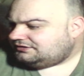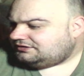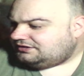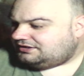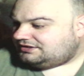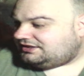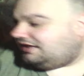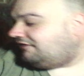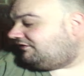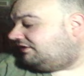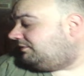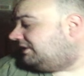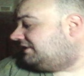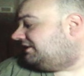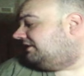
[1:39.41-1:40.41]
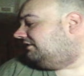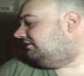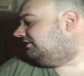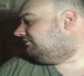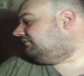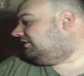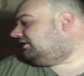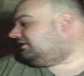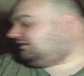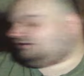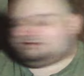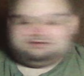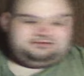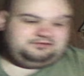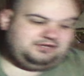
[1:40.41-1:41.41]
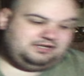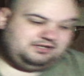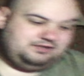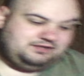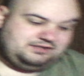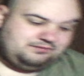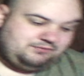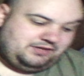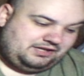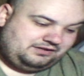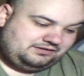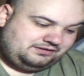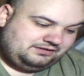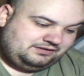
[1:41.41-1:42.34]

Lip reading: He's not even the best sale this week. This weekend.